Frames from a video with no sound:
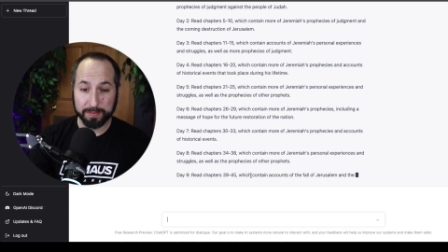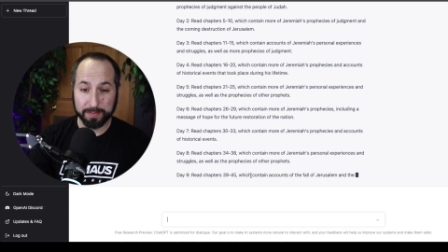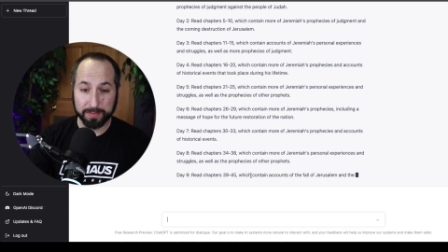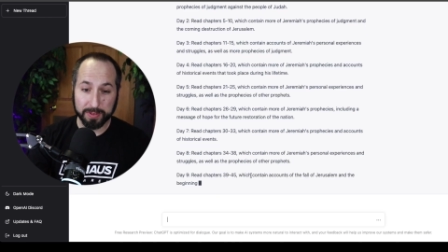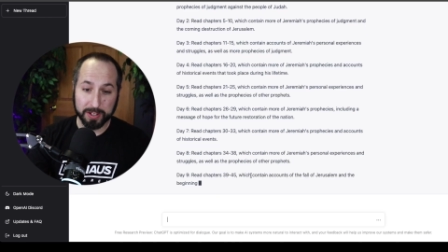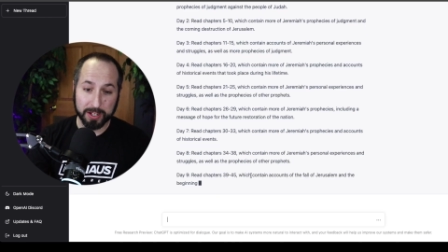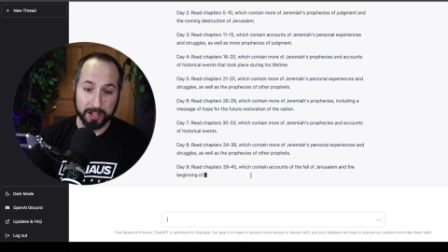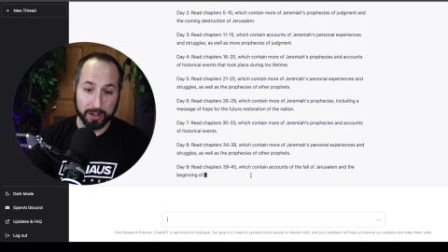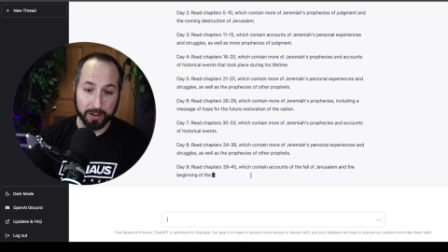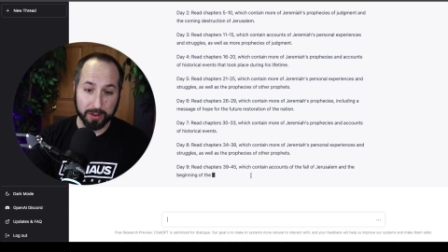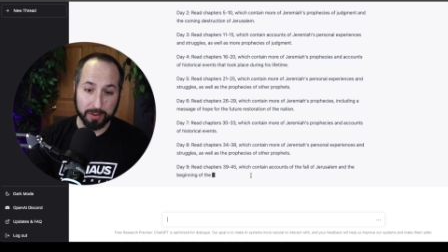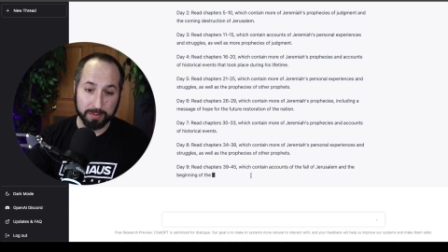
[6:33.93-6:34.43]

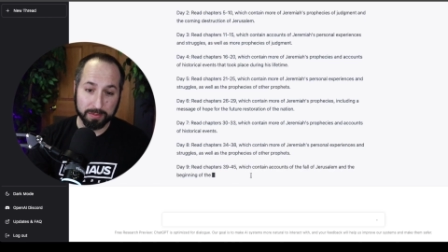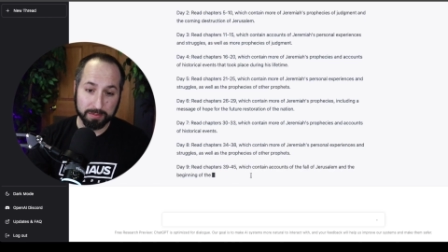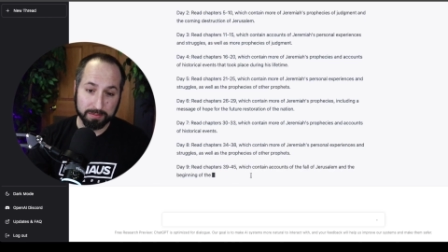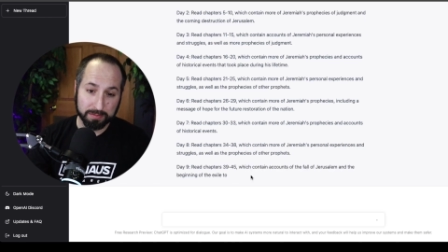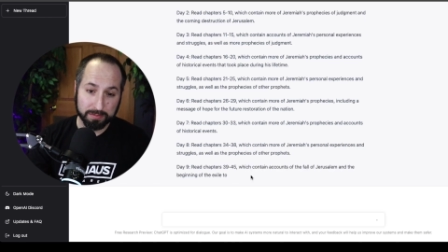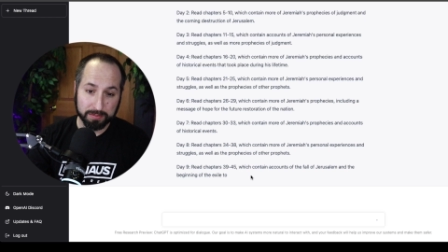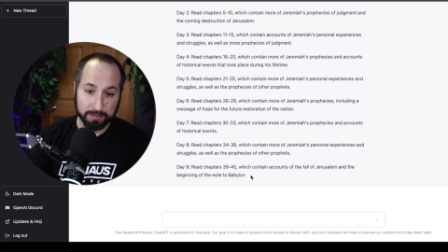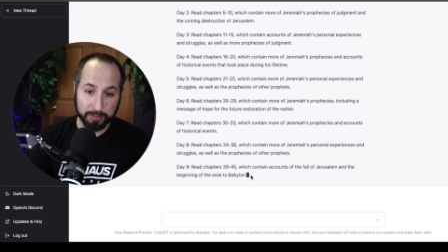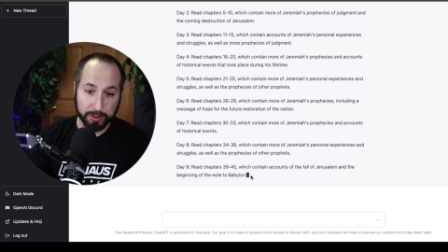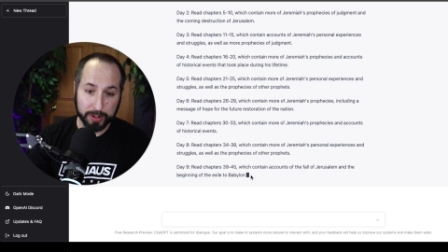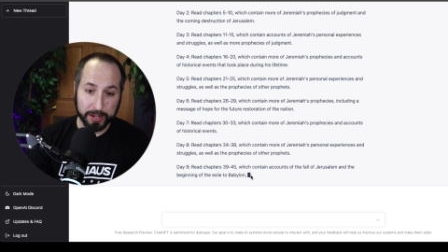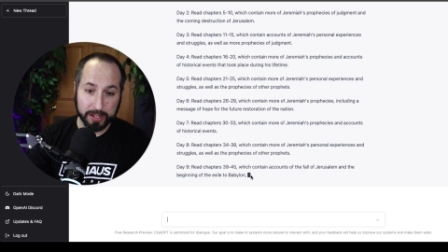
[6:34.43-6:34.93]
you know,
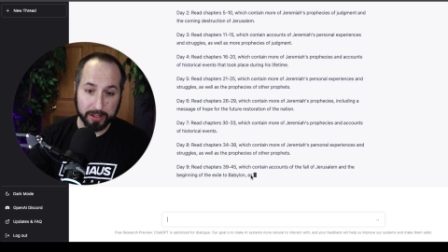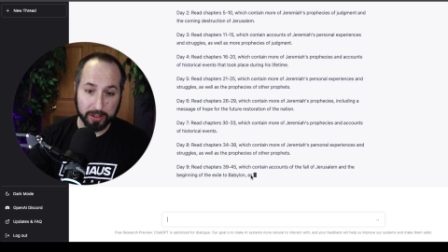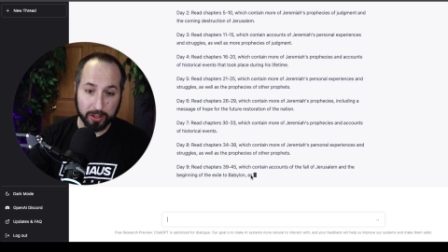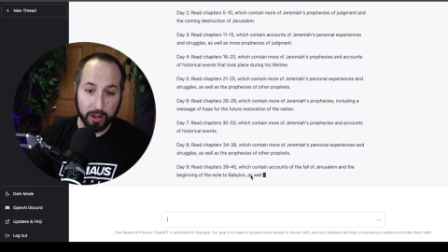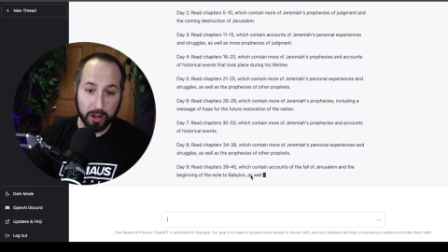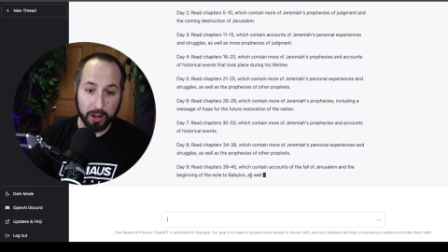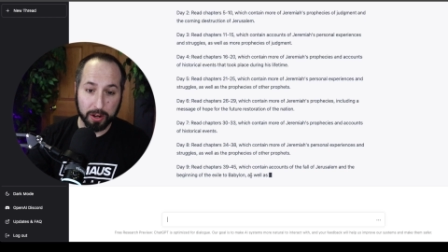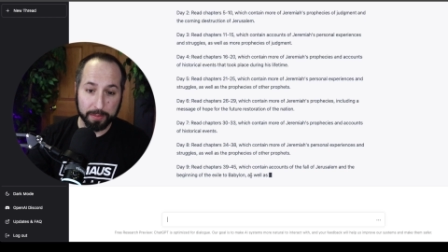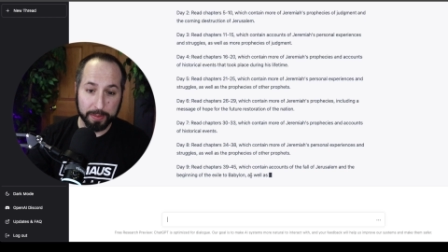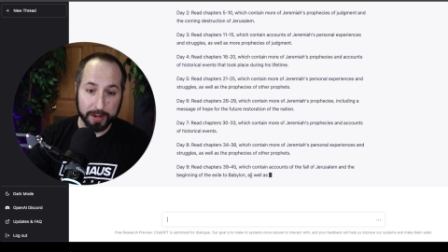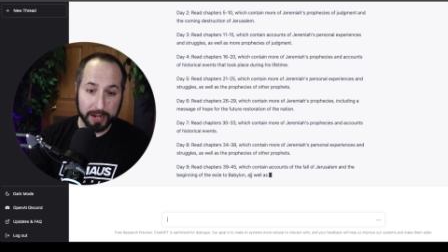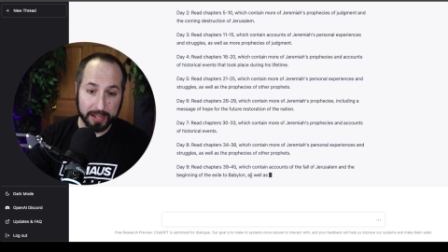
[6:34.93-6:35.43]
pretty
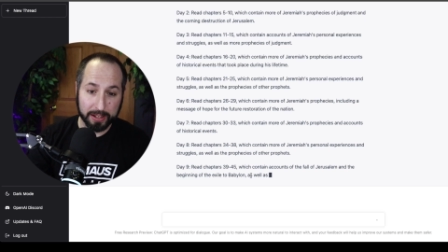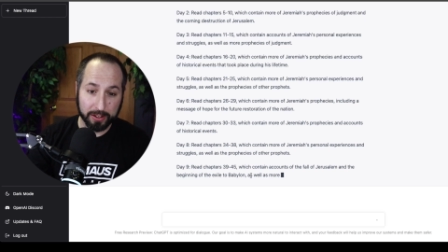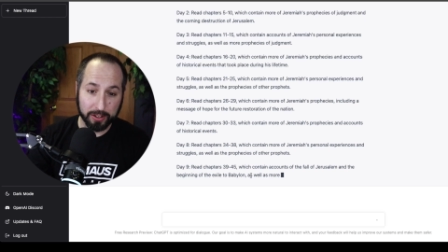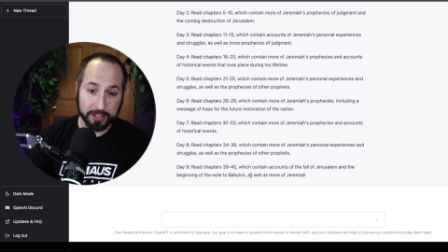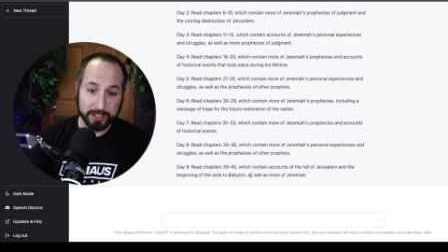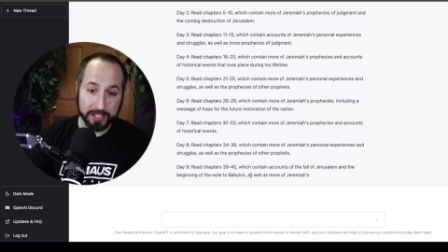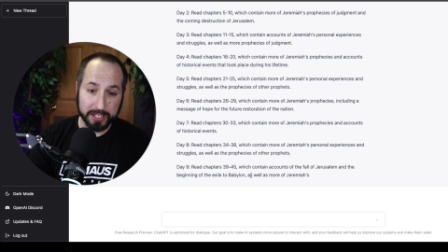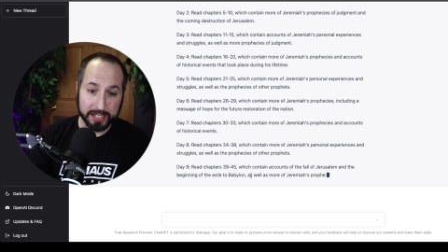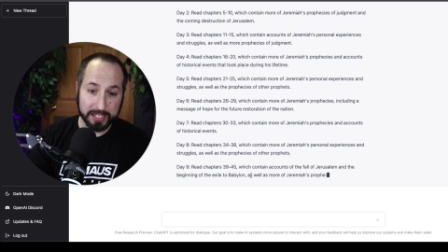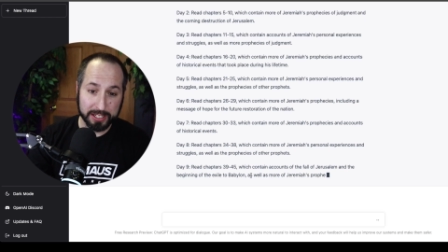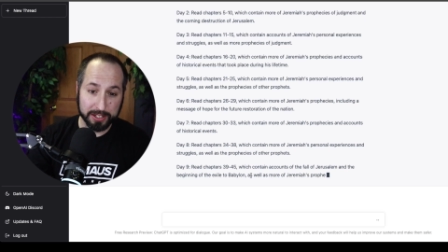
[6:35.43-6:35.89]
long, but it looks like